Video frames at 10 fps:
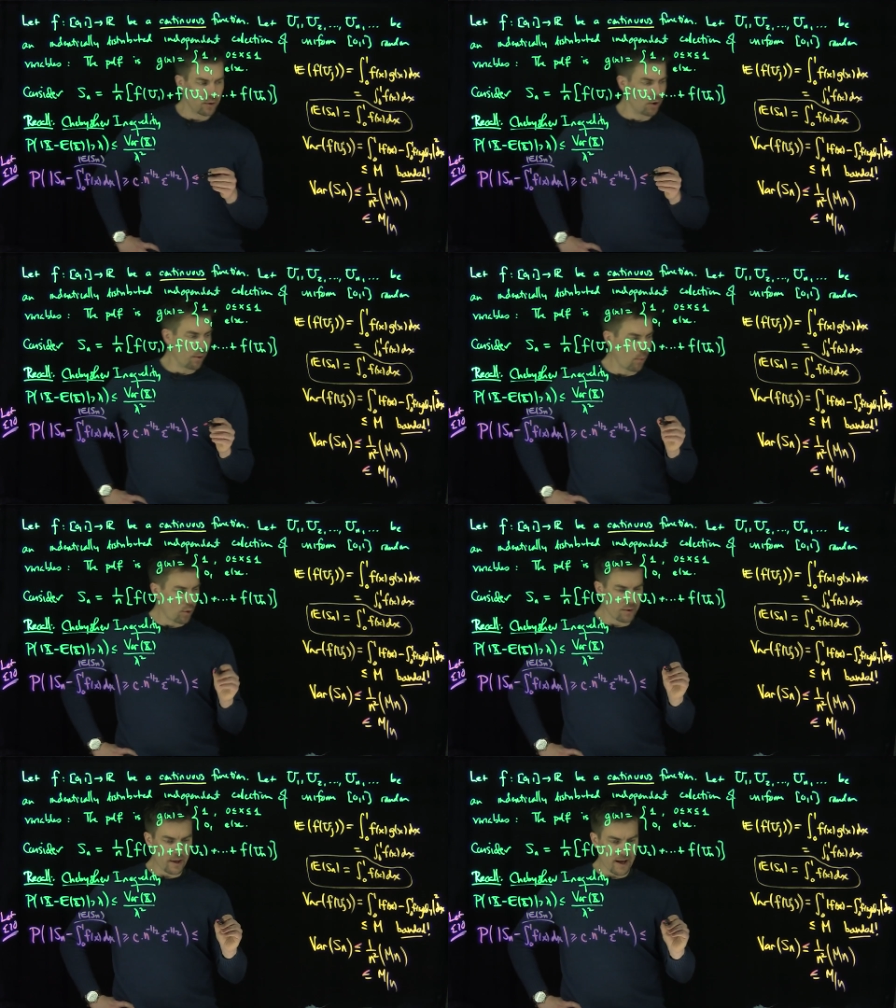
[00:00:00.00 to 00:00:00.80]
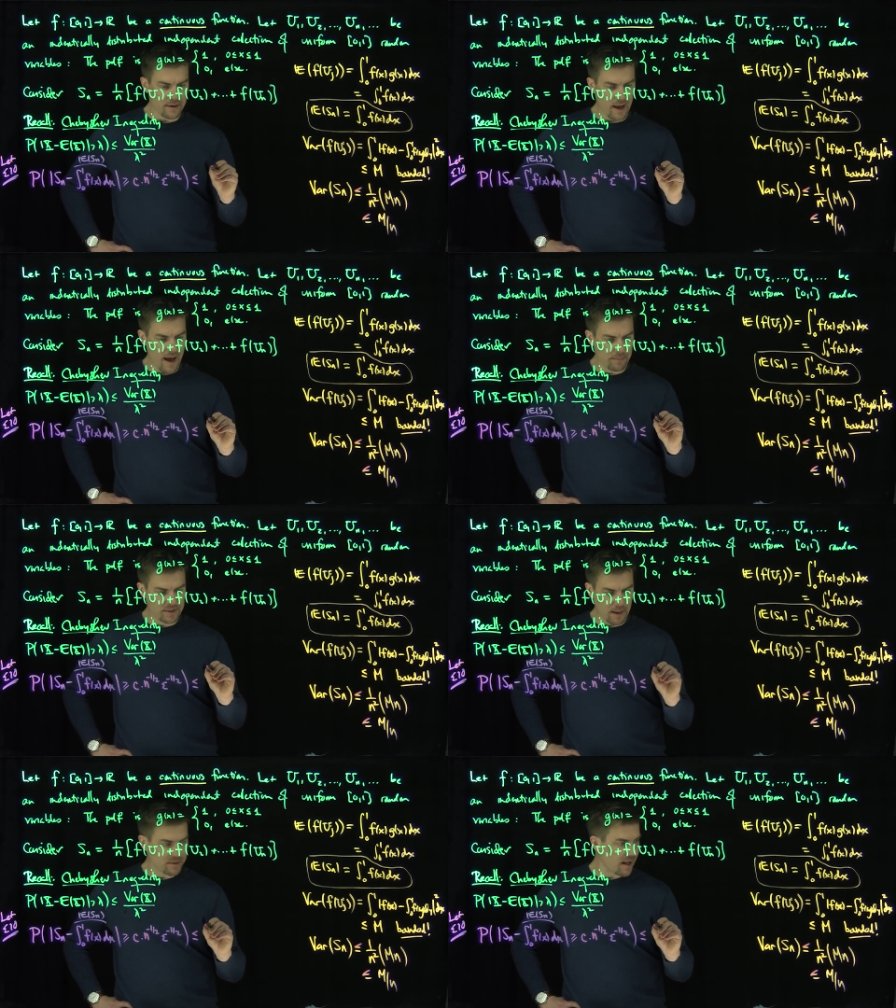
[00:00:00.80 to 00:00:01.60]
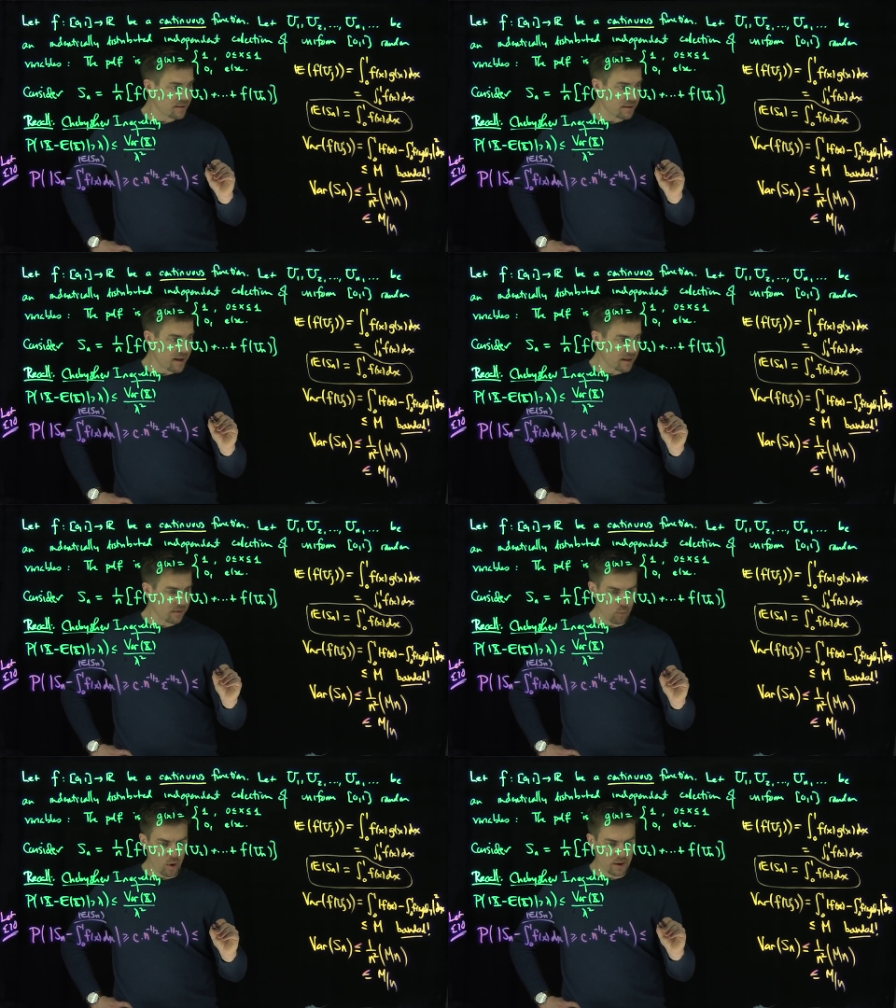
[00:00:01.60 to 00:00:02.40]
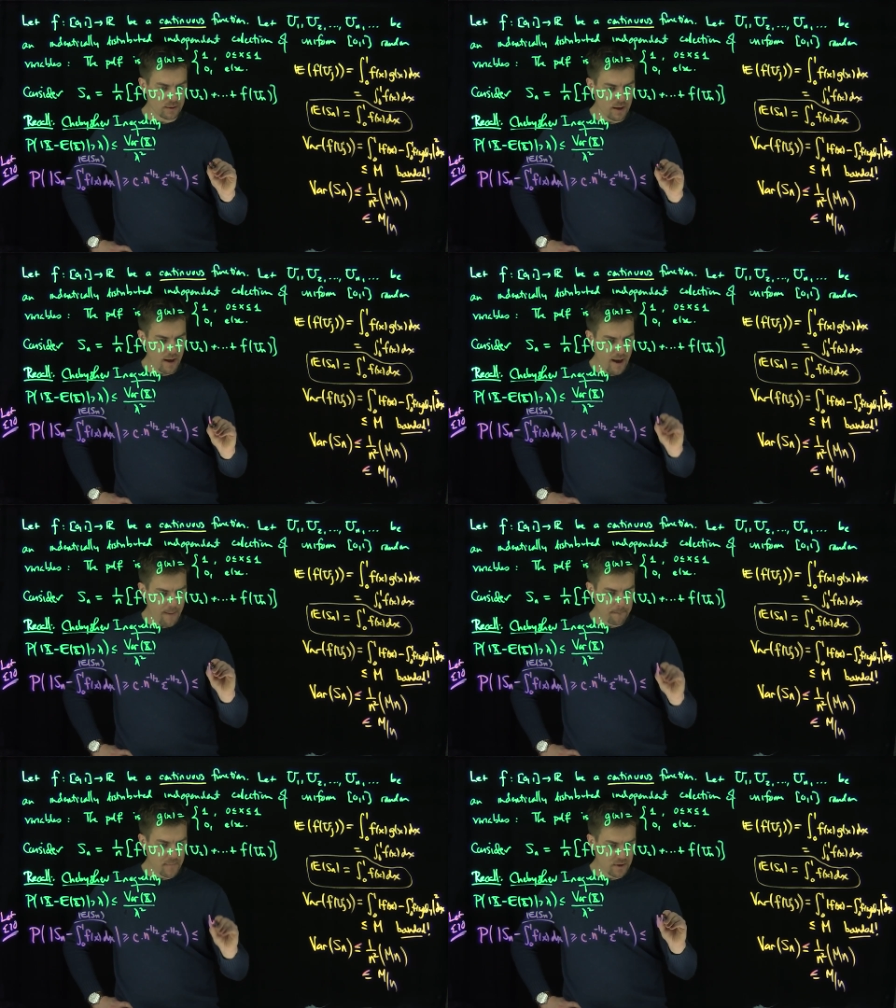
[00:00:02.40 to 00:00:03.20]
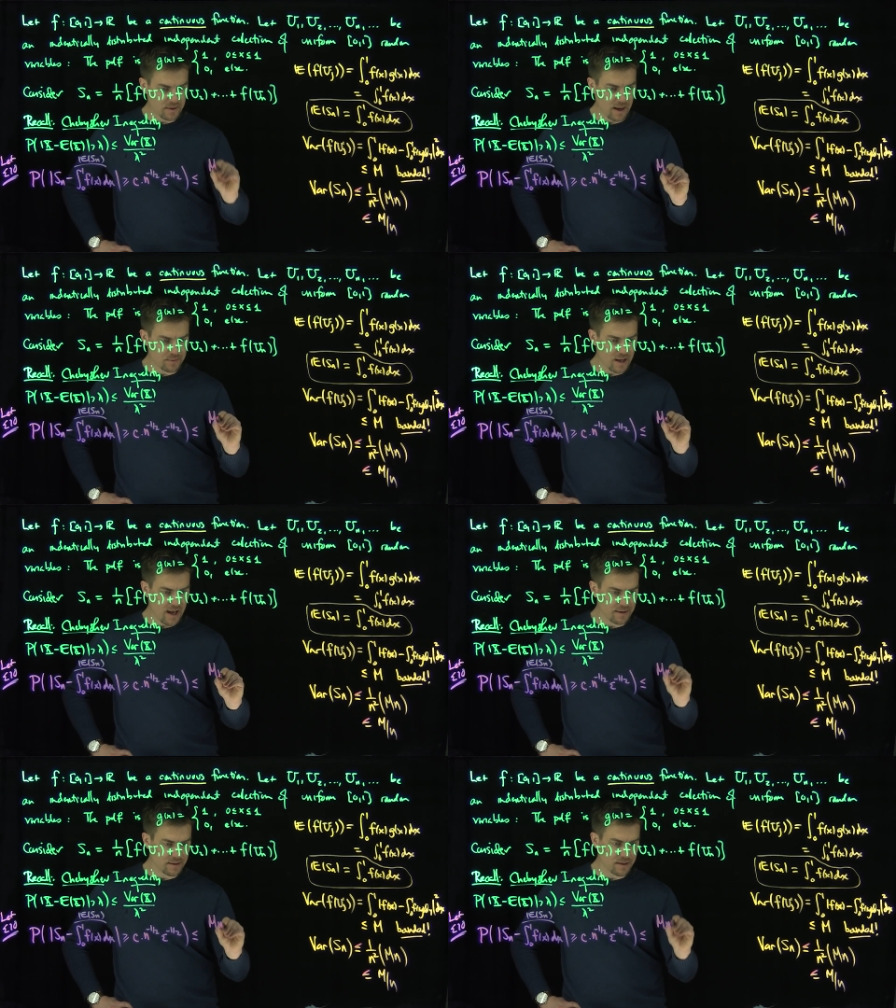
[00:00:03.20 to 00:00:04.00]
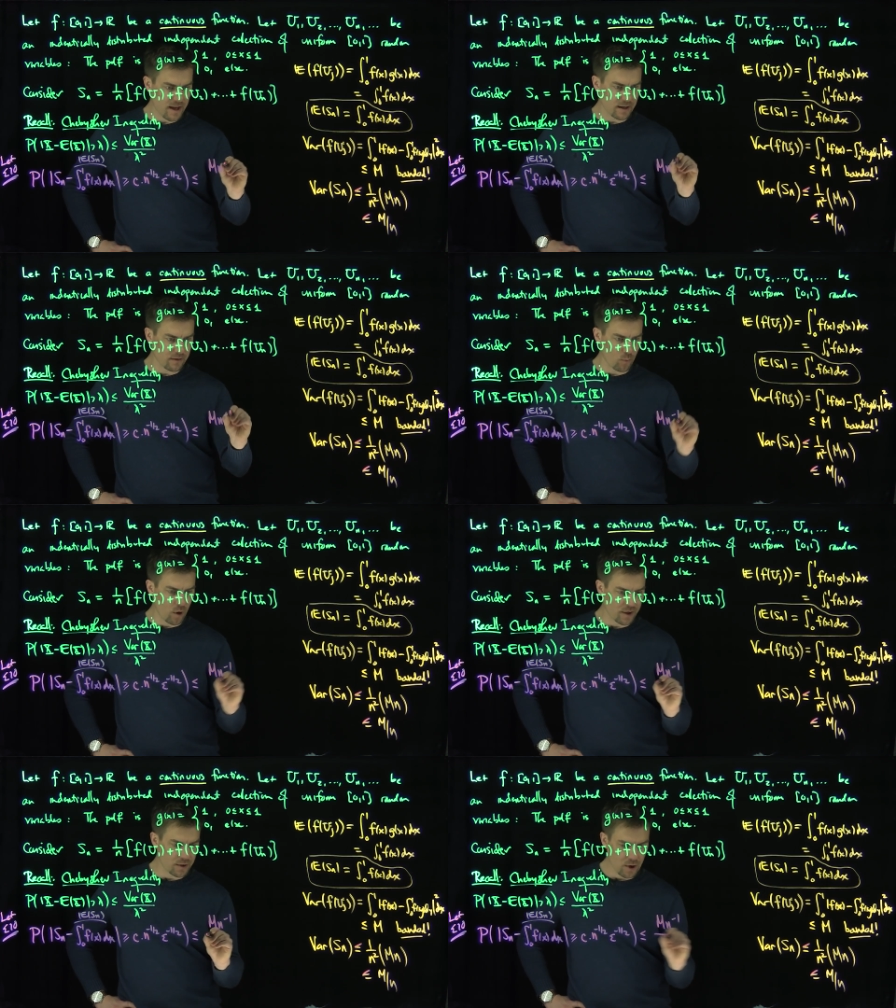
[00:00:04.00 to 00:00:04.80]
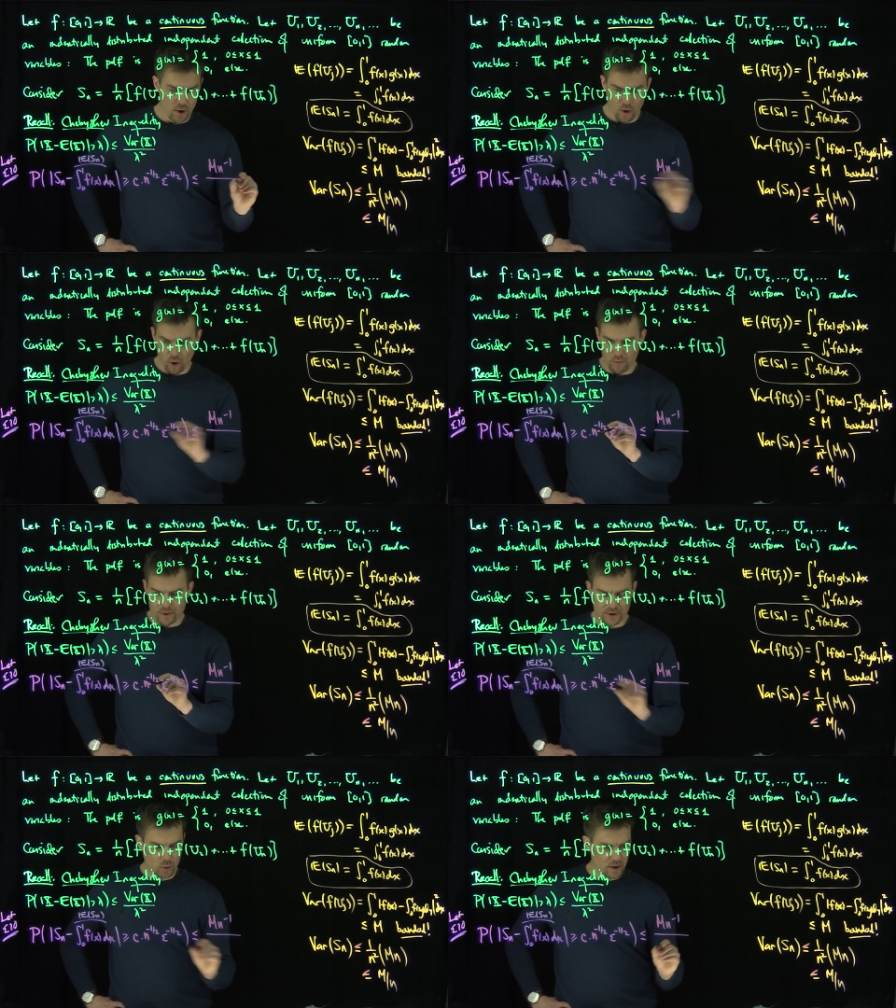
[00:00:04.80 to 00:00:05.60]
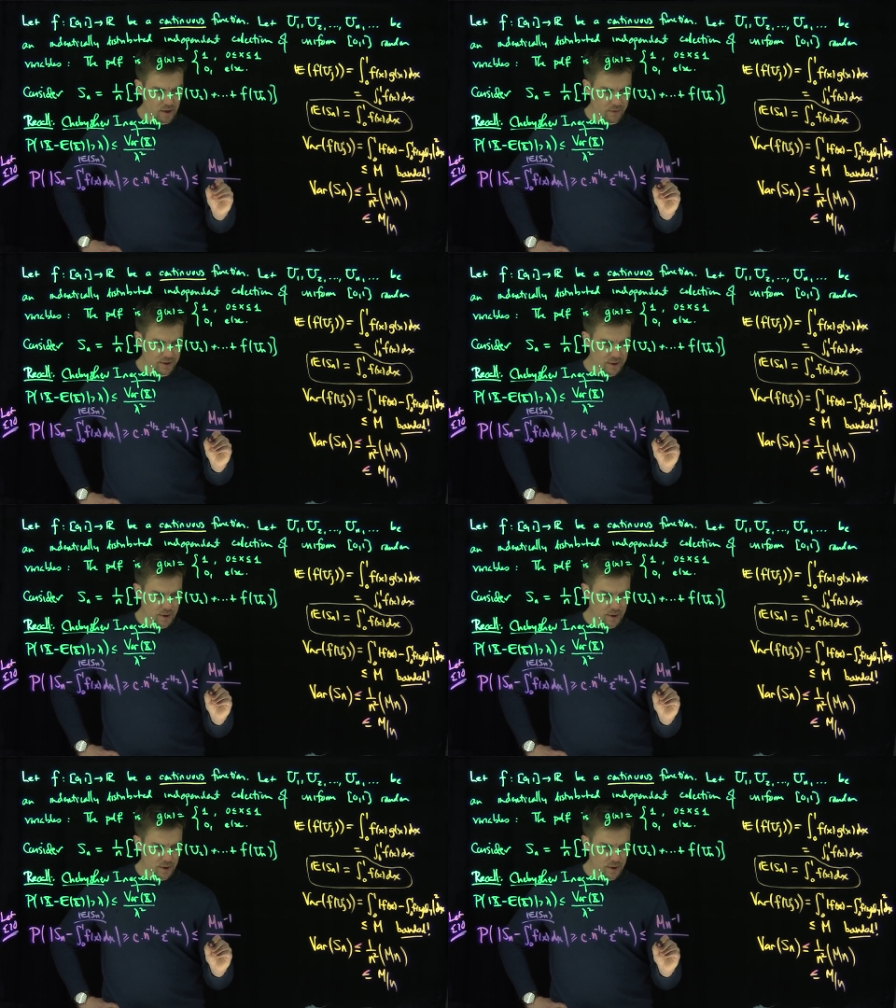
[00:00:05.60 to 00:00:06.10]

No more than m times n to the negative 1, m times n to the negative 1, over this quantity over